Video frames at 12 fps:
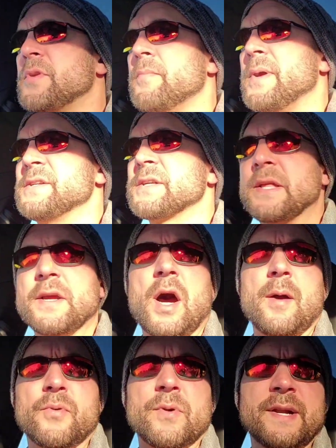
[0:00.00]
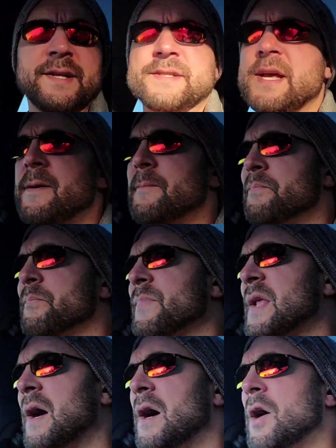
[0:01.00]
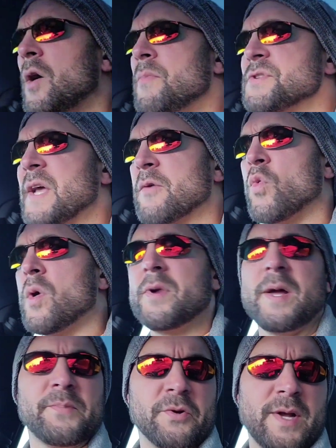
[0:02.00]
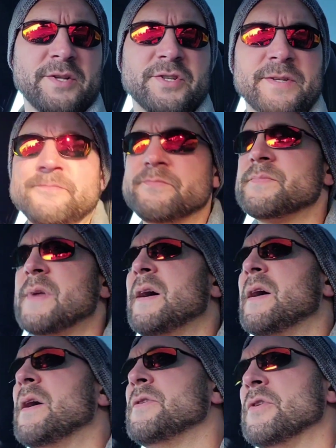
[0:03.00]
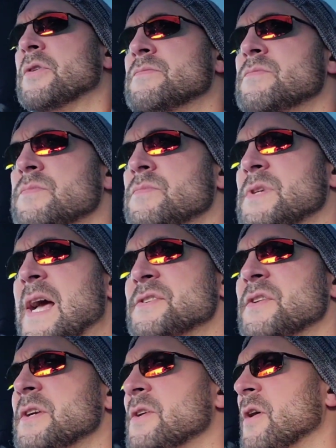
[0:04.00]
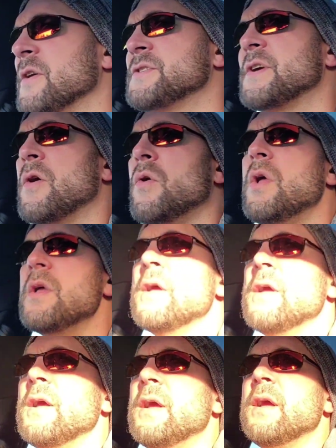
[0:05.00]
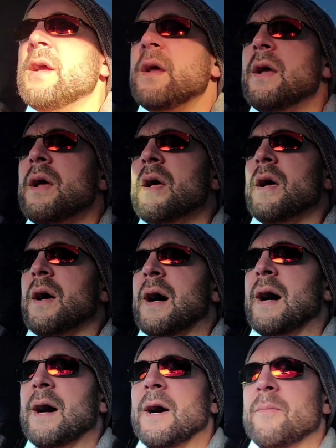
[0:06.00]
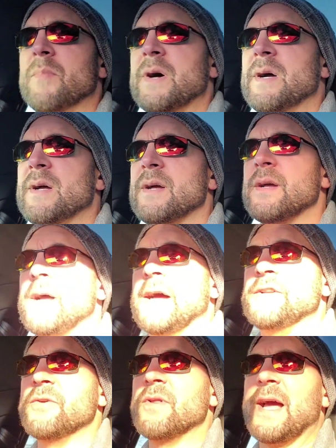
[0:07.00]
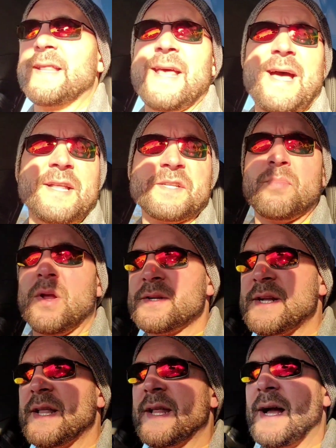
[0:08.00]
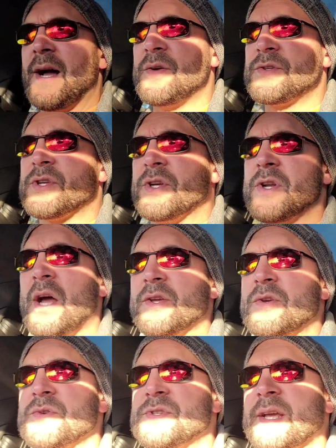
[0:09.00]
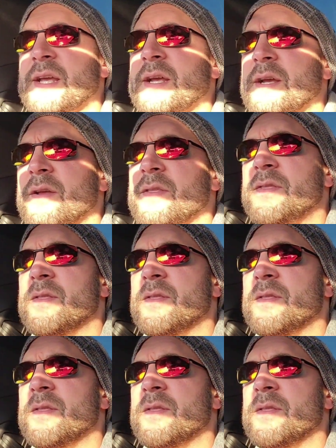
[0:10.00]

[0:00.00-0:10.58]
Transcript: up to basically operating temp, uh, almost like warming up your engine uh, on your gasoline car. So um, I do like that. It's plugged into the house, so you're not using